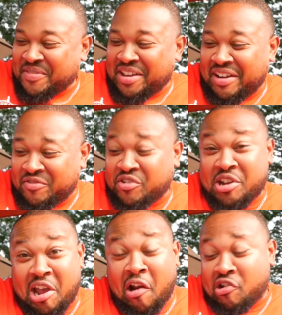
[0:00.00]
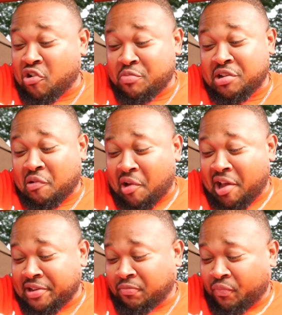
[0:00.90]
if you're in the area, you're gonna be in
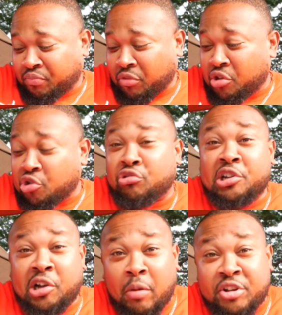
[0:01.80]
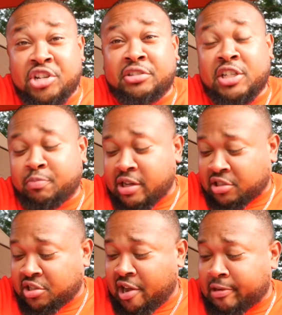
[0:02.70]
Hawaii, you need to come and check these
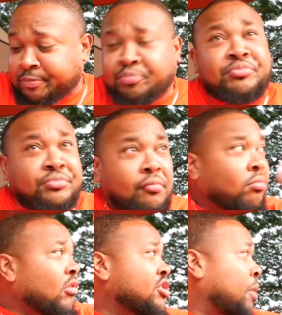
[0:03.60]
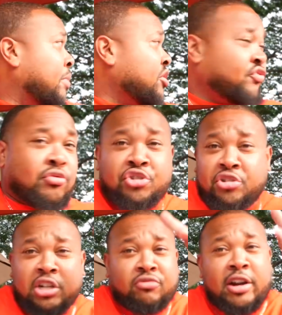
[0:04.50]
places out. There's a bunch of food
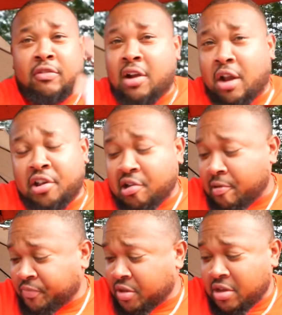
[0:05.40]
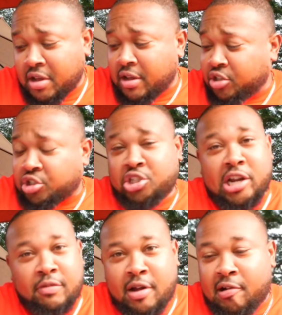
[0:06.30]
trucks right around here.
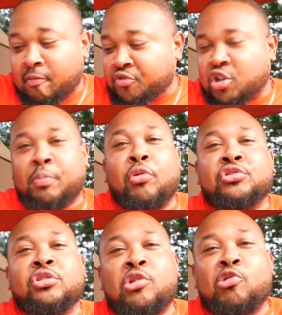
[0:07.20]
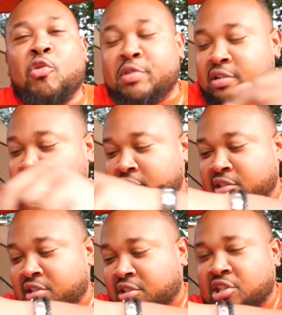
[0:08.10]
Check them out. Support the local
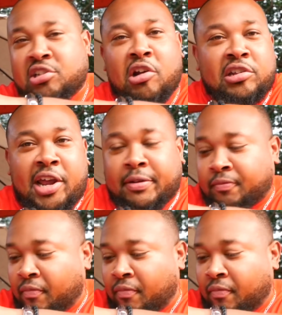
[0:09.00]
businesses. These aren't like